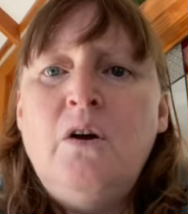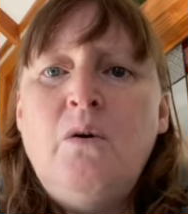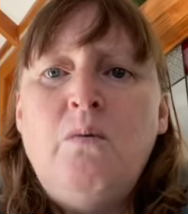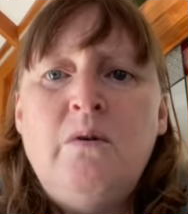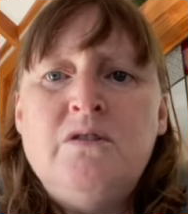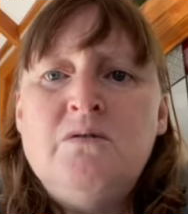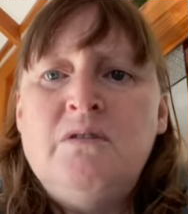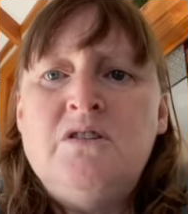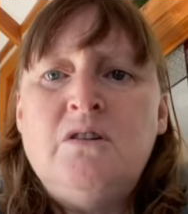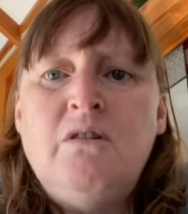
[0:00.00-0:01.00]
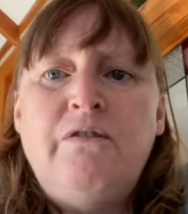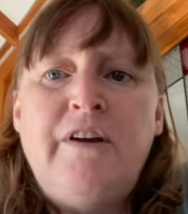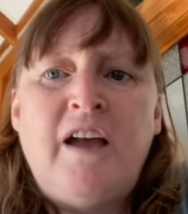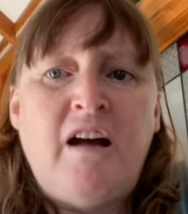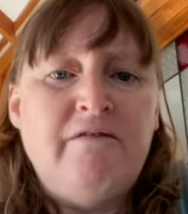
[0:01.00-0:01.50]
What do we do if we
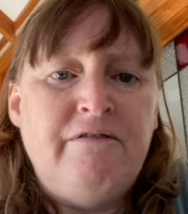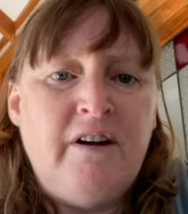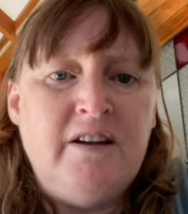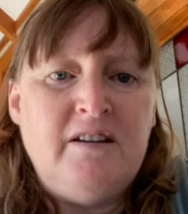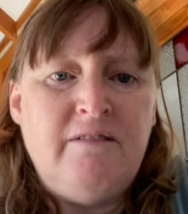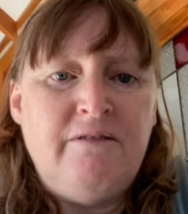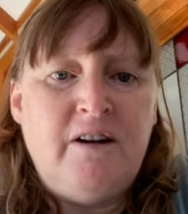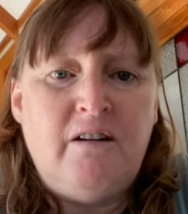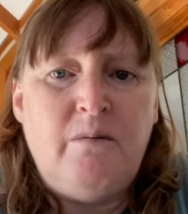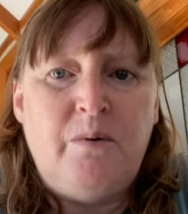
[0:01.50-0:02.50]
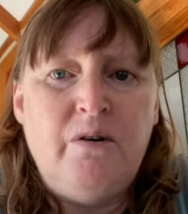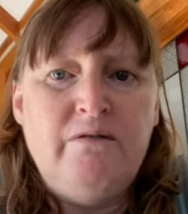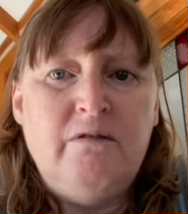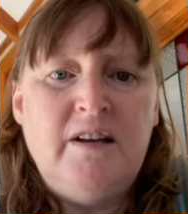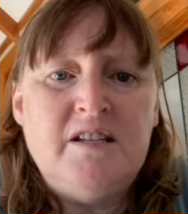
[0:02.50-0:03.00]
can't find our fire
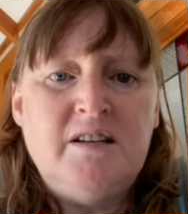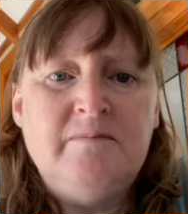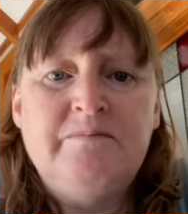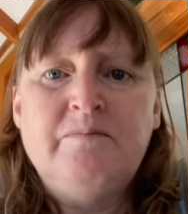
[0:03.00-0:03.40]
approval letter?